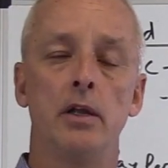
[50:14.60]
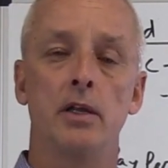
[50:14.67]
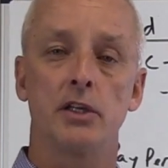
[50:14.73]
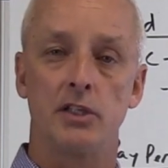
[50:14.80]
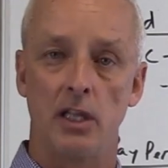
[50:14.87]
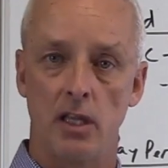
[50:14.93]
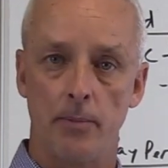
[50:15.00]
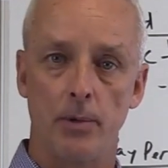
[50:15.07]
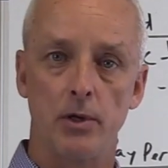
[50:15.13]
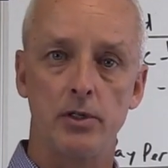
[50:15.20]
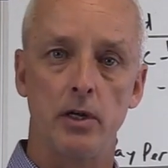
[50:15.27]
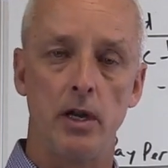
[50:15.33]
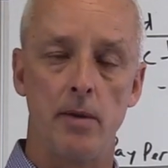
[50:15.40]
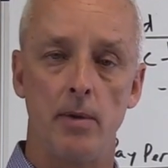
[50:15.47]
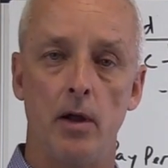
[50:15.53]
to send that person
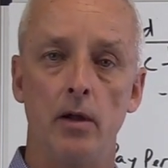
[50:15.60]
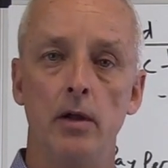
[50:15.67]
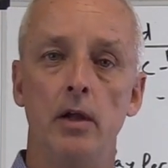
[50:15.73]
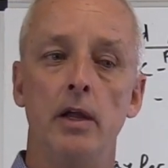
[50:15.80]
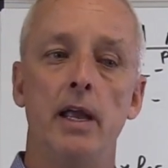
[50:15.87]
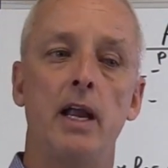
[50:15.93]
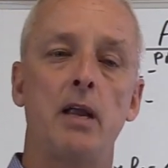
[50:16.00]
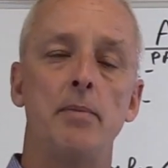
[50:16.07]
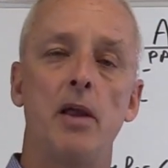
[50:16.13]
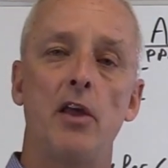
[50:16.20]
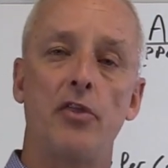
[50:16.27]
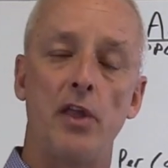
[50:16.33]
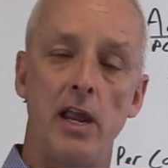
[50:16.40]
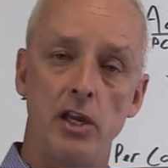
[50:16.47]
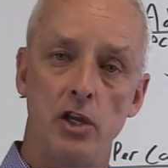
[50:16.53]
an email. It could be a
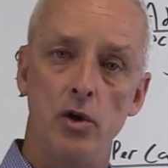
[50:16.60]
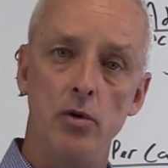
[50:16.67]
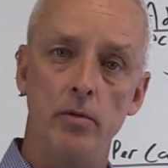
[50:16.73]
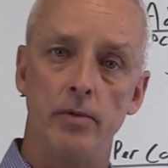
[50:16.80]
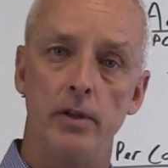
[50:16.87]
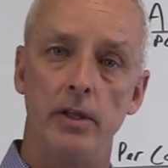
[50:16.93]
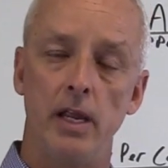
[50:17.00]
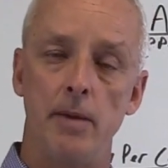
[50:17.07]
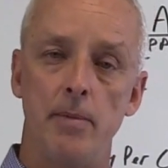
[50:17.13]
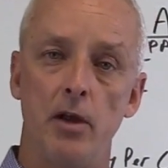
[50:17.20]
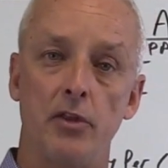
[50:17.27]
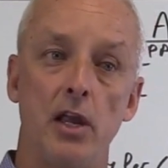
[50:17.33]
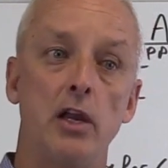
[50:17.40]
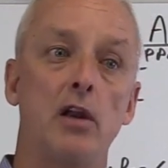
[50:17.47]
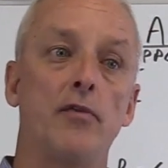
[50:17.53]
thank you
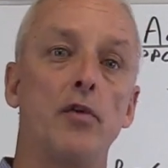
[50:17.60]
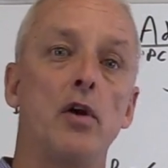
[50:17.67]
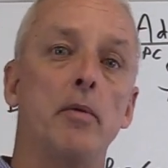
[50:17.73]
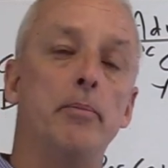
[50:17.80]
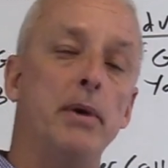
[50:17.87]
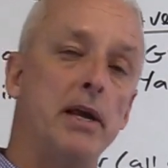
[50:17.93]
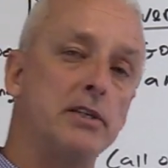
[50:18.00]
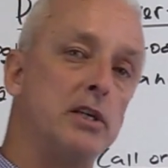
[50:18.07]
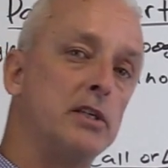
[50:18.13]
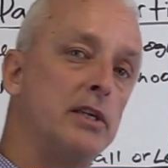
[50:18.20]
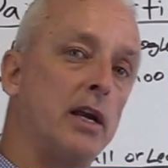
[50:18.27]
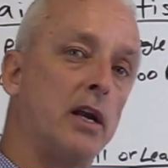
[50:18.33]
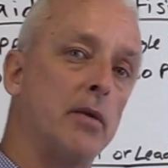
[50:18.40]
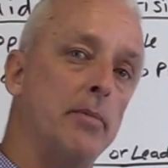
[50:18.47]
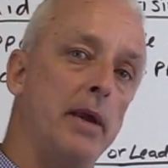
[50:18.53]
email.
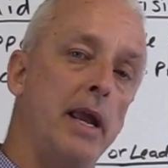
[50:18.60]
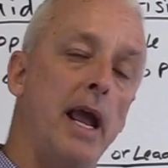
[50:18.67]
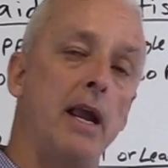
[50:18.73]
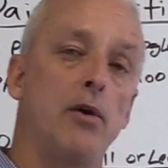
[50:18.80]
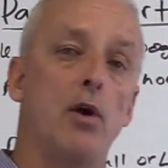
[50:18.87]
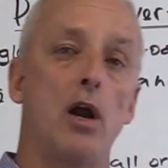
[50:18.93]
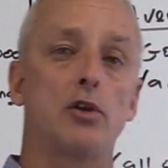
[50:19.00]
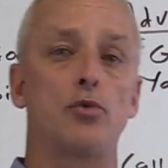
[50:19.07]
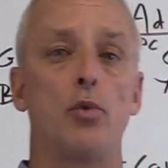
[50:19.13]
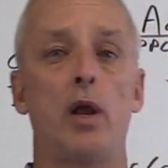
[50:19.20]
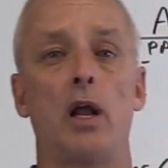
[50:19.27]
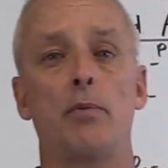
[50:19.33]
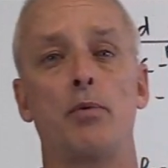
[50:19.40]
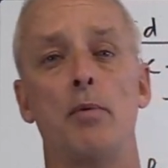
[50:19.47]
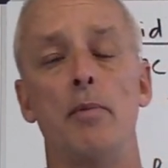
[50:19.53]
It could be, hey, Gresham, we
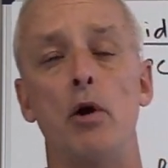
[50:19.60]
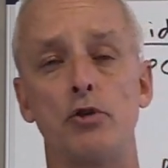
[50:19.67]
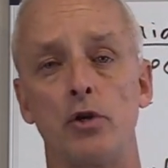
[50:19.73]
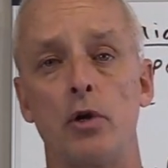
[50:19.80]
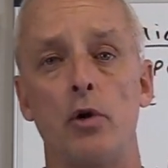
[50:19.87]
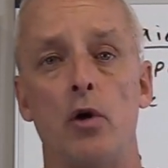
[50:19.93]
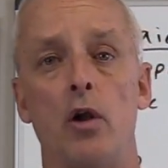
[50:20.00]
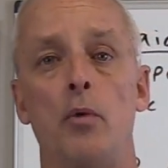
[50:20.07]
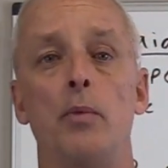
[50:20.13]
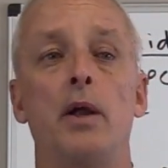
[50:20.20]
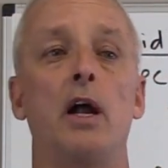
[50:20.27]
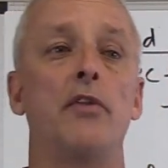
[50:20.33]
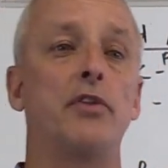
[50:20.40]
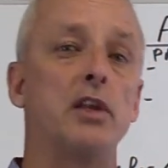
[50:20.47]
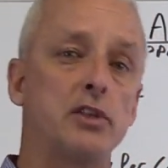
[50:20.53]
got a promotion going on. We
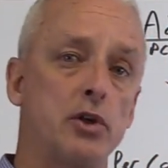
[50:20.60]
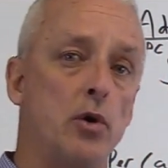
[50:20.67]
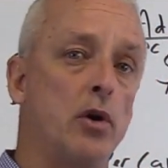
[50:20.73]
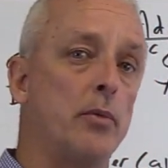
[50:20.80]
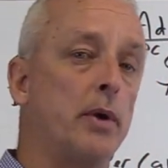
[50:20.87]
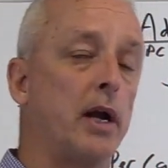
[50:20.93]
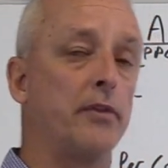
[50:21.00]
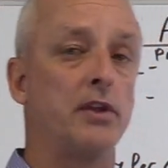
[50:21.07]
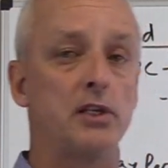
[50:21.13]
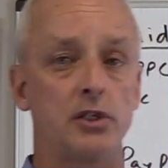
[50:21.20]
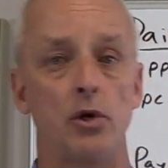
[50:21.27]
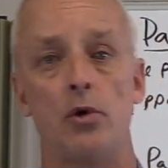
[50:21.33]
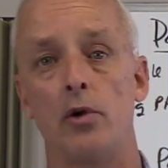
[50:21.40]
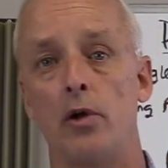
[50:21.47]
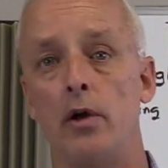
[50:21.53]
got this going on. We got this
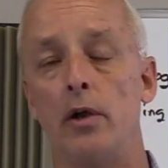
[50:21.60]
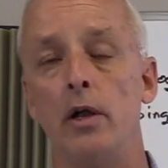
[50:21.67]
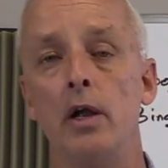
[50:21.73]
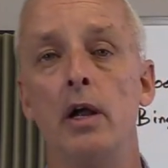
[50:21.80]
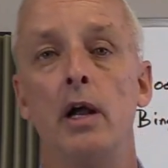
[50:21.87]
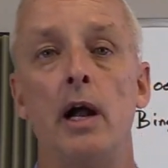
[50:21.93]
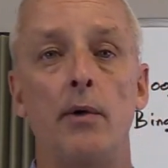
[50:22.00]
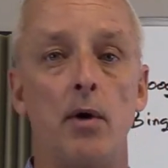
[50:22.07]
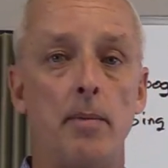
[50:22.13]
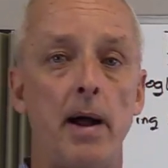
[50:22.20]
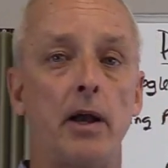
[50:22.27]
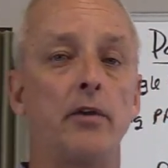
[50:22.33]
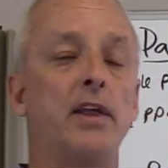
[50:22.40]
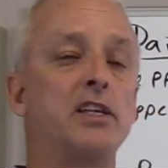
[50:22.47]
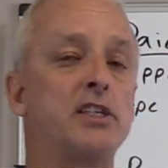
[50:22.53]
going on. I'm going
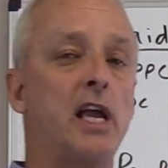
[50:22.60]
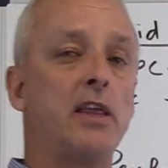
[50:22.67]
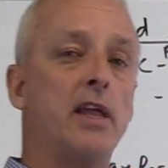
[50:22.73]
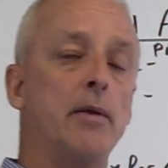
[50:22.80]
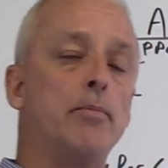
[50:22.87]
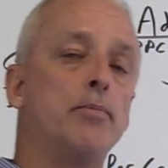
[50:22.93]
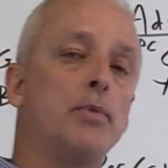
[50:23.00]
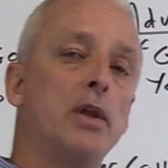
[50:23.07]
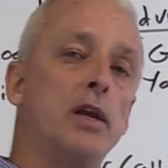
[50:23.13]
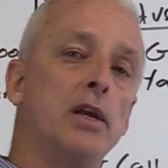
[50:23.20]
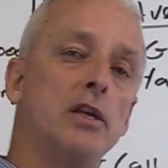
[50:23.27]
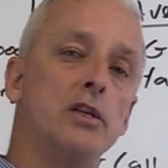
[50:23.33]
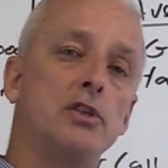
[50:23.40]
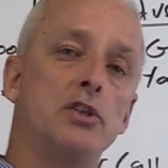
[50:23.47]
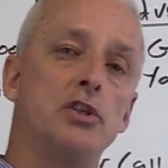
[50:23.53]
to say that
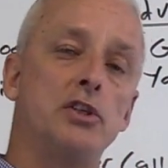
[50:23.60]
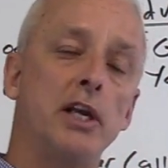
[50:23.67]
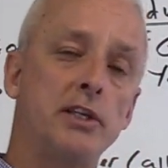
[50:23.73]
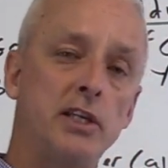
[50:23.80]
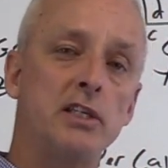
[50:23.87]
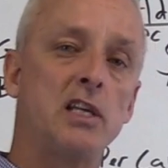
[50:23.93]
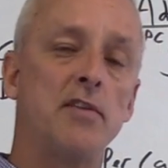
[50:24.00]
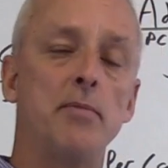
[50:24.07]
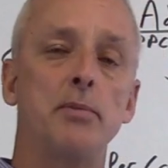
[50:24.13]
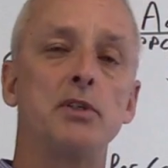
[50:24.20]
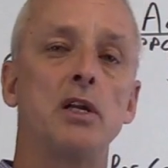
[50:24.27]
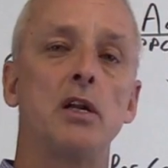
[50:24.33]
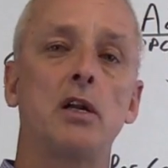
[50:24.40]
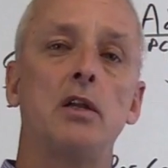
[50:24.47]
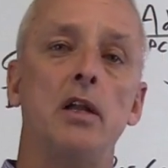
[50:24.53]
67% of
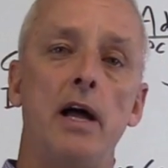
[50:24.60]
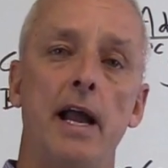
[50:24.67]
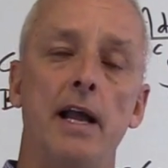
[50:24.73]
clients